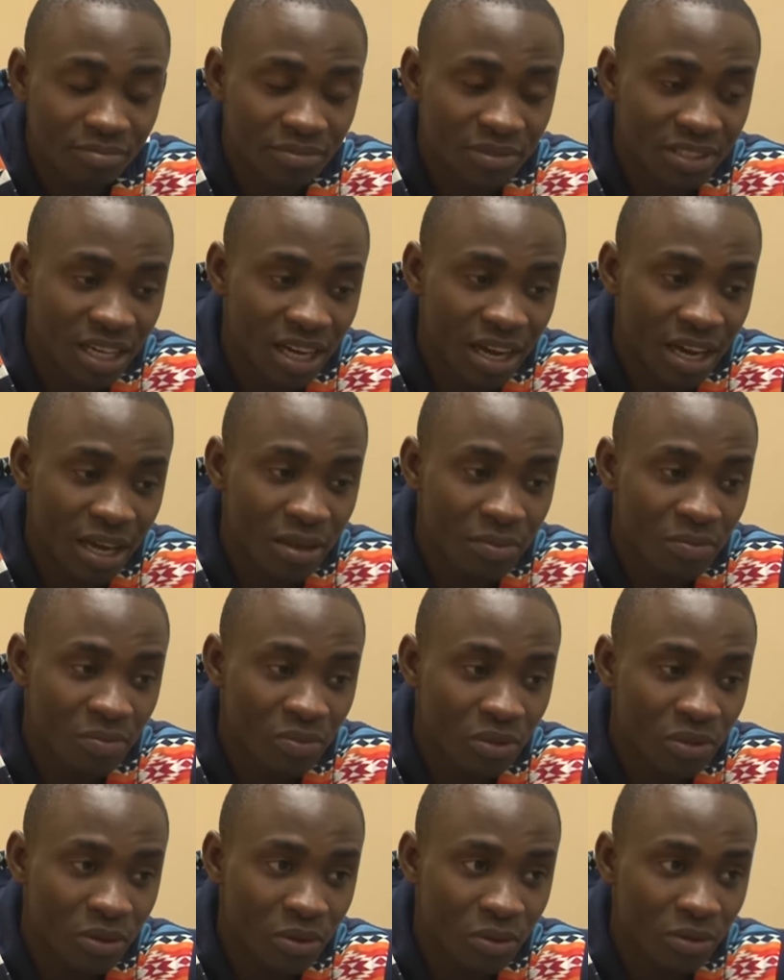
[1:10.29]
Time
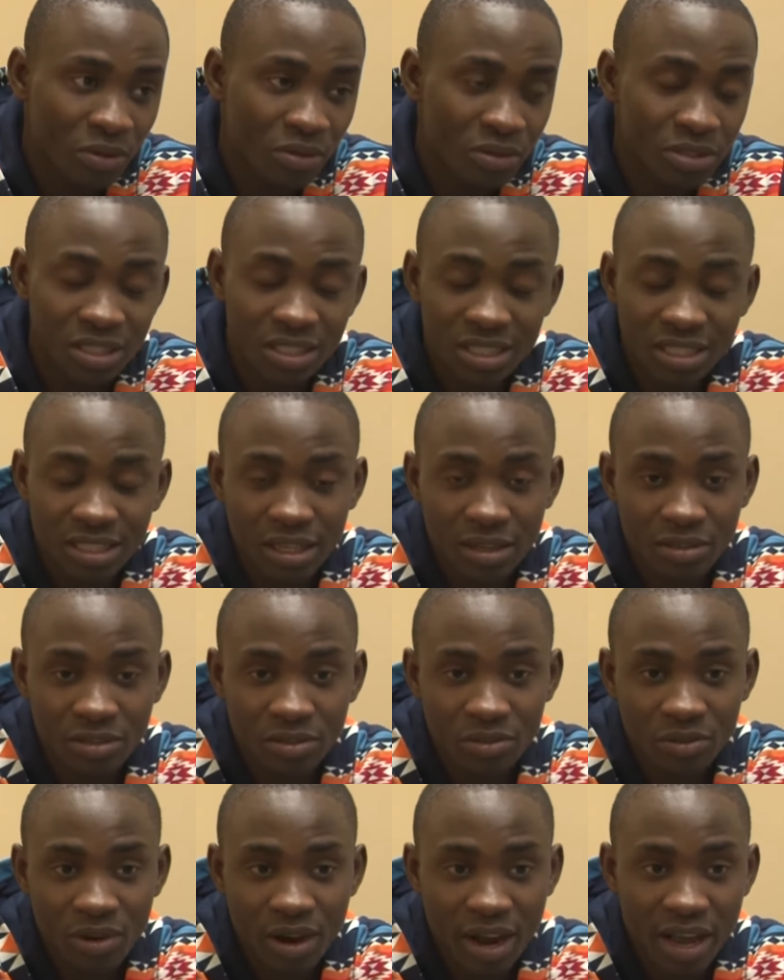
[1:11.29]
to sitting down to
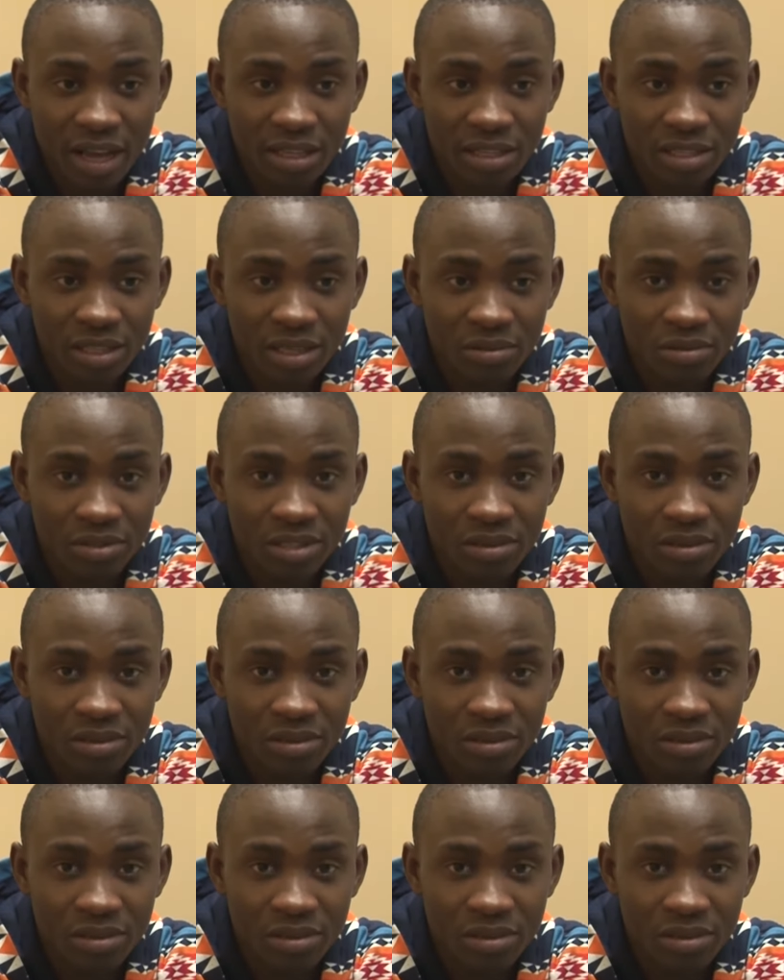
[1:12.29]
write in